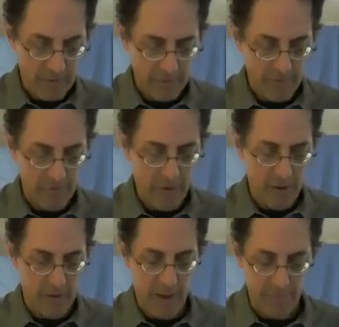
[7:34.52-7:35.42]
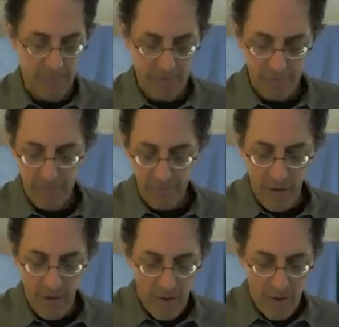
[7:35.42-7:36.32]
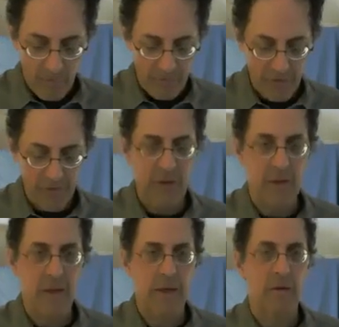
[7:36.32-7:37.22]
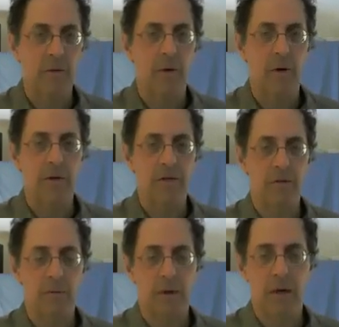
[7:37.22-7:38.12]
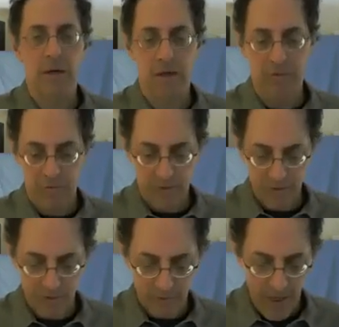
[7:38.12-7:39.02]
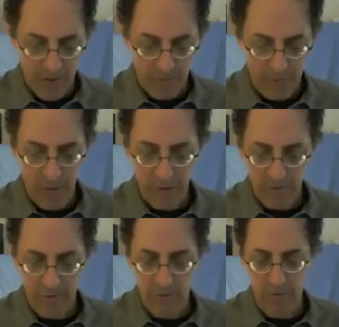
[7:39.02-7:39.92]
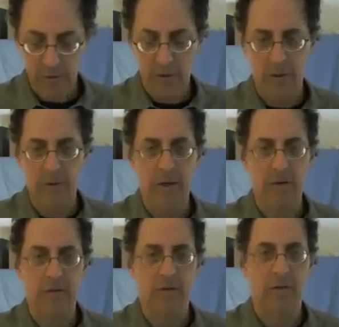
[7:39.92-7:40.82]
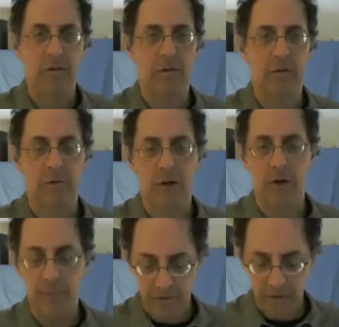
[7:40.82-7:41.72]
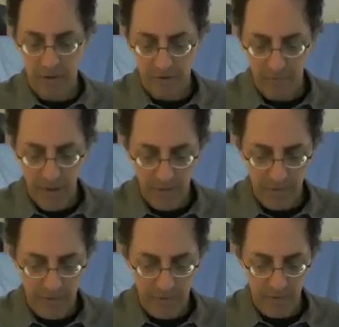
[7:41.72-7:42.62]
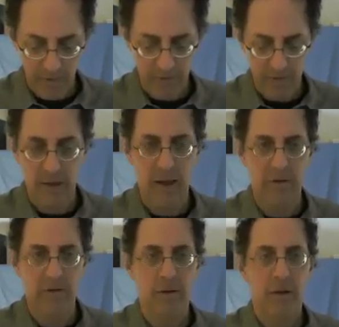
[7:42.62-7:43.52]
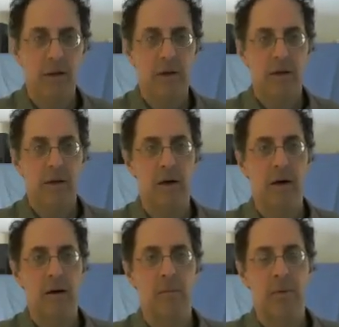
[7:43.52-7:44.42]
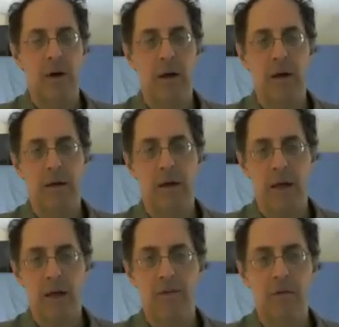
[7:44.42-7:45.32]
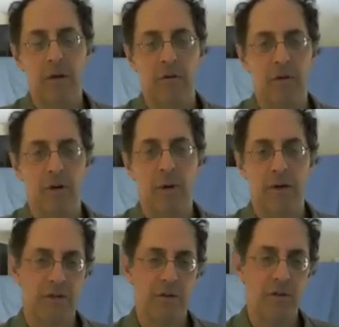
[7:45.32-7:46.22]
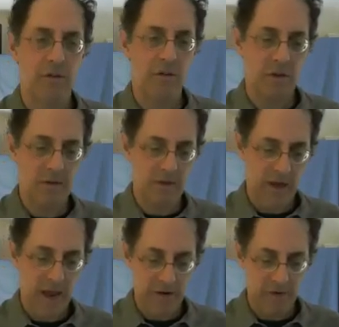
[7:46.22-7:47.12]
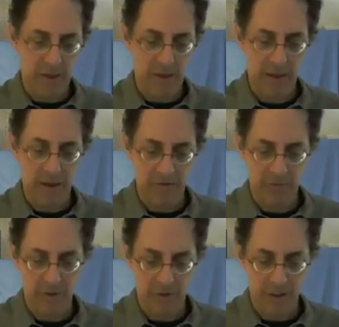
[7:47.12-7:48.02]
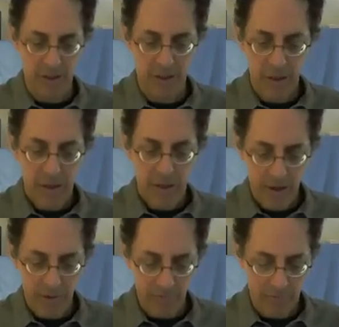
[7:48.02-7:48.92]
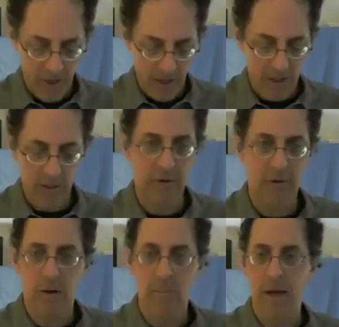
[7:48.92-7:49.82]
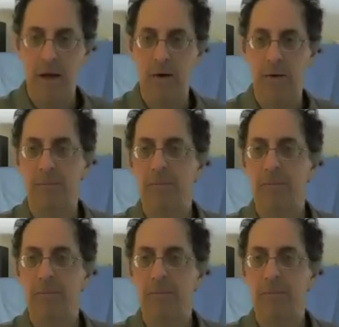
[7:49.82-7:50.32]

star collapse. But first, I'd like you all to give a virtual round of applause to your learning assistants who have helped tremendously during this class by answering your questions in the chat during class, which I would have been unable to do on my own.